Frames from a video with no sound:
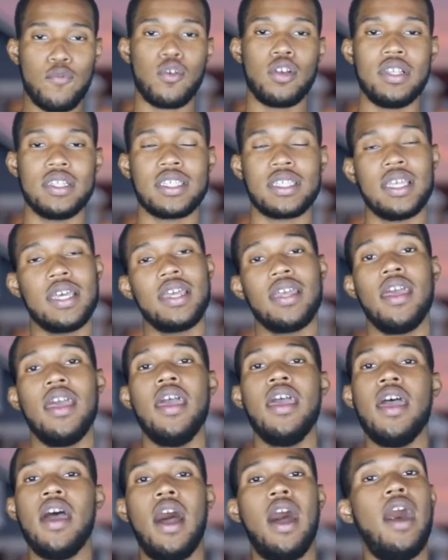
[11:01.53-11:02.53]
real estate.
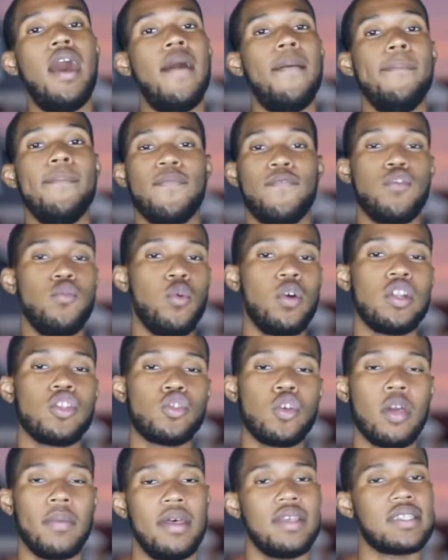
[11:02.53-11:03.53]
If you want to
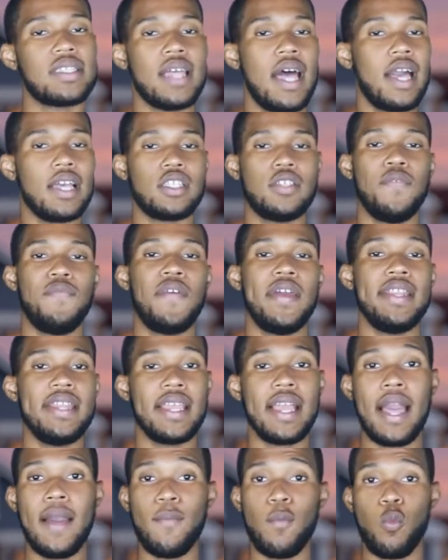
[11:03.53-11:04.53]
talk about stocks or vending,
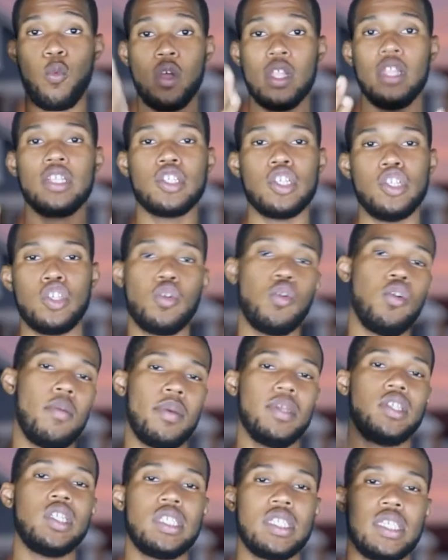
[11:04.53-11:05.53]
I'm willing to do it, but
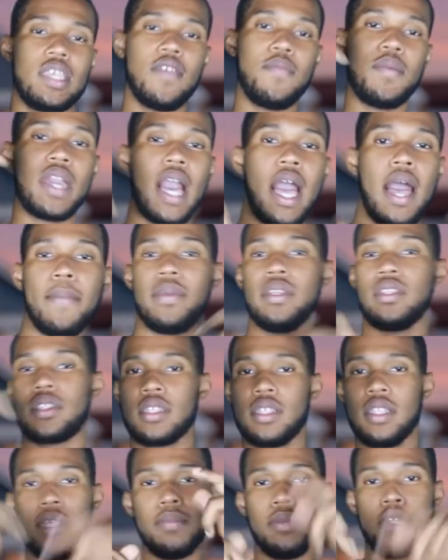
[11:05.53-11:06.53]
just give me comments.
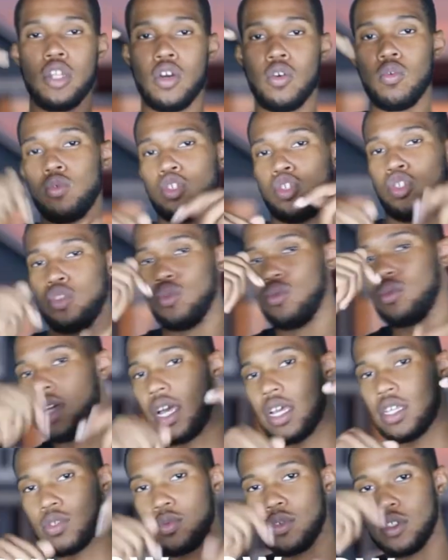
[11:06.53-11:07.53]
Let me know what you
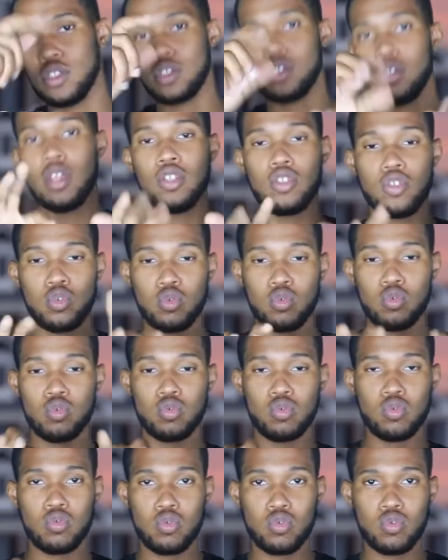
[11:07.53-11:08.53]
guys want.
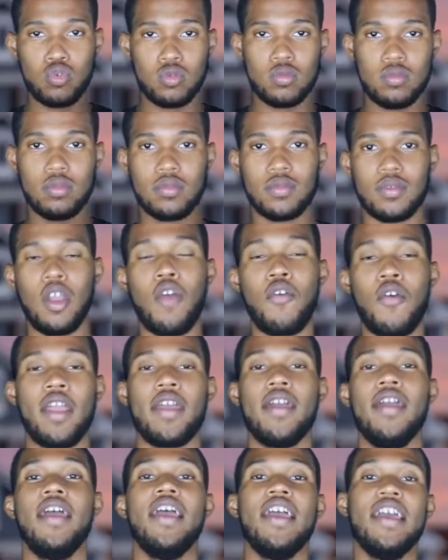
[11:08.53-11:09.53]
All right,
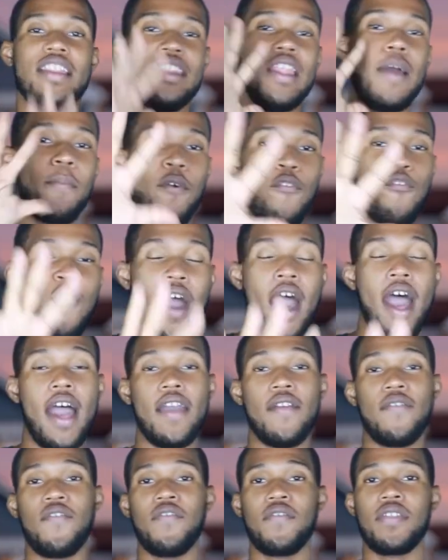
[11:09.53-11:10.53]
number 5.